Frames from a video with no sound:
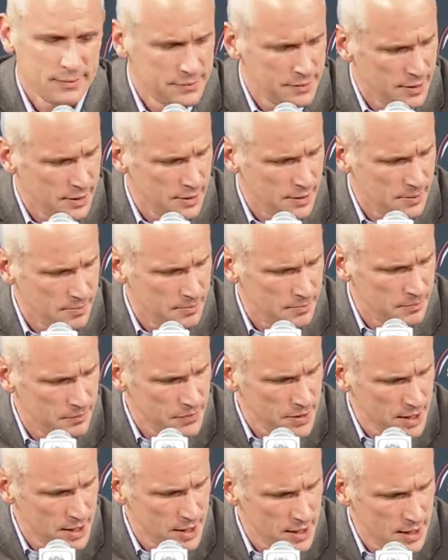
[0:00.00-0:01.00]
um,
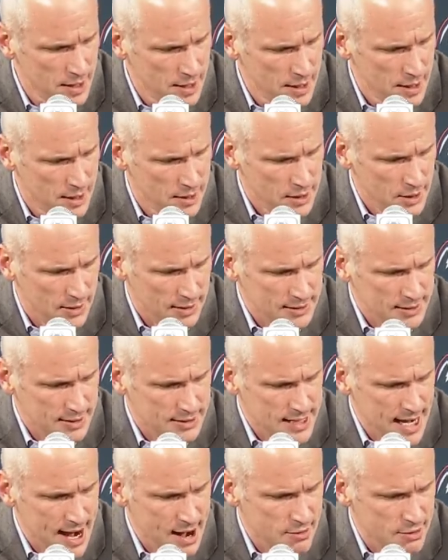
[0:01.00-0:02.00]
you know, I think
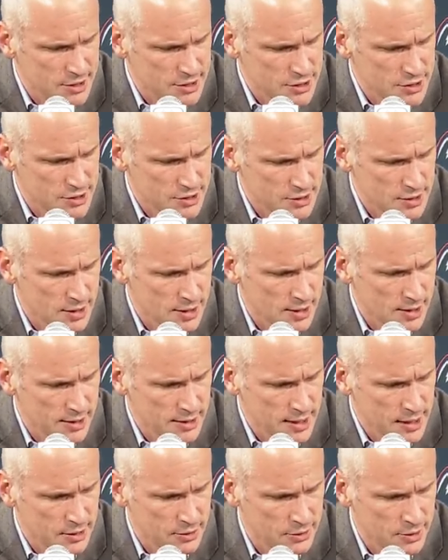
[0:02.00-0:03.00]
Tarris uh, he
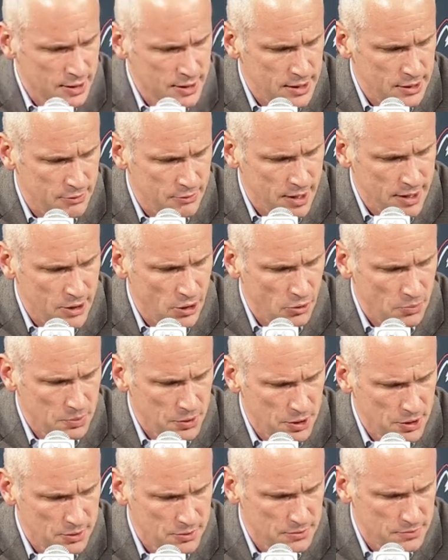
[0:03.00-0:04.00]
had a he had a great
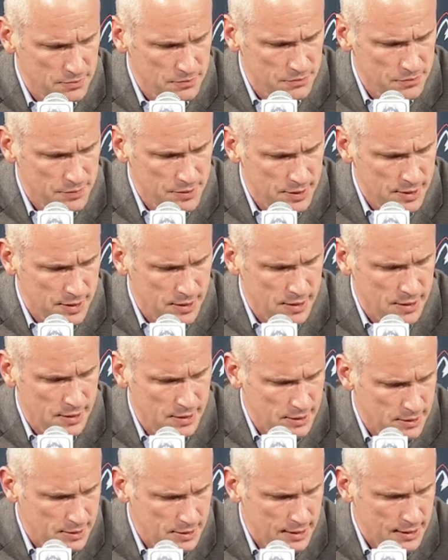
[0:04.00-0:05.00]
opener.
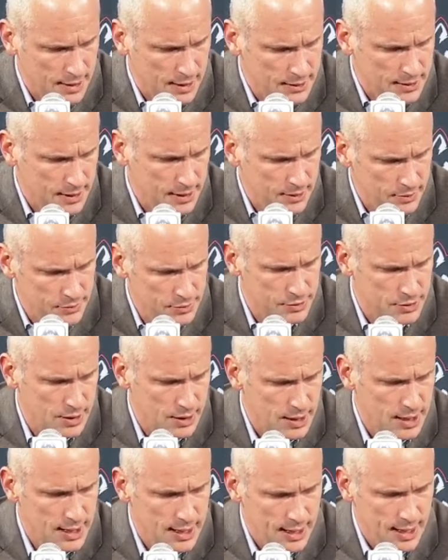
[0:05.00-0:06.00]
Uh, I, I, think he
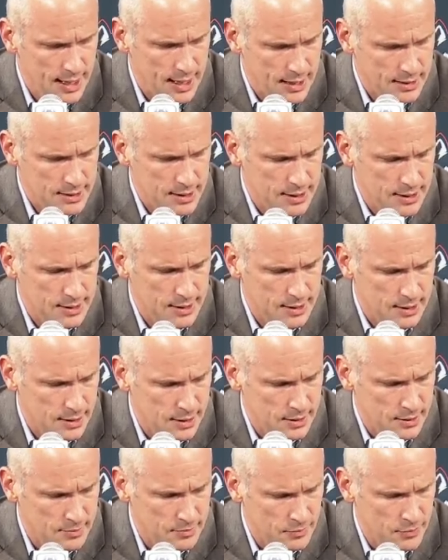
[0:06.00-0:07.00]
and I think
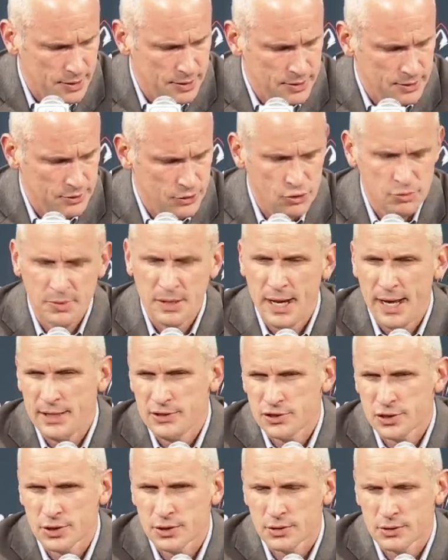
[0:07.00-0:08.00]
um, human
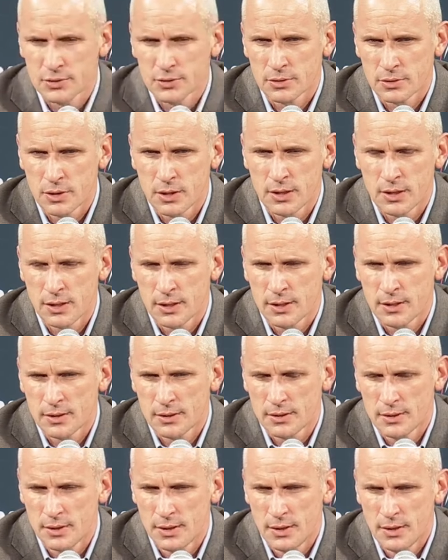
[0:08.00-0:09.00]
nature uh,
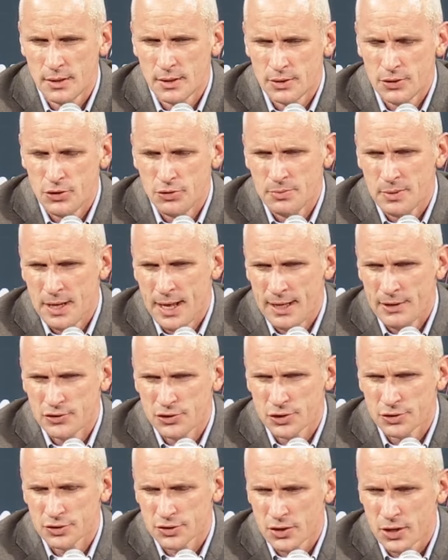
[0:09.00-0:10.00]
human
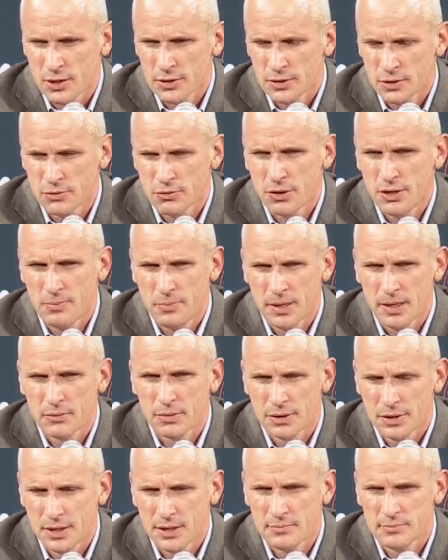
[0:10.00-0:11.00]
nature started to creep in
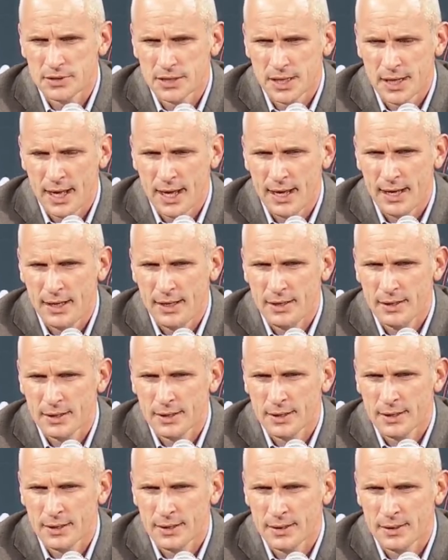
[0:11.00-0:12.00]
with him today.
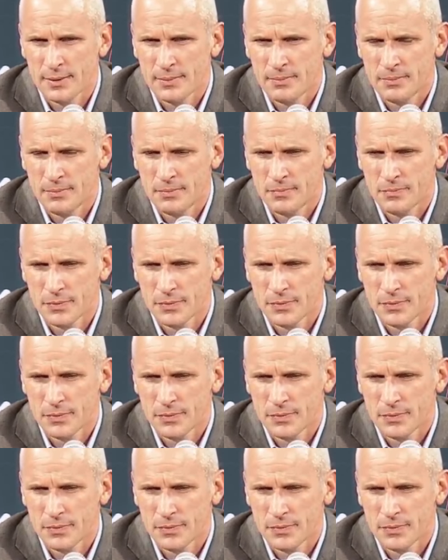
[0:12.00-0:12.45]
Um,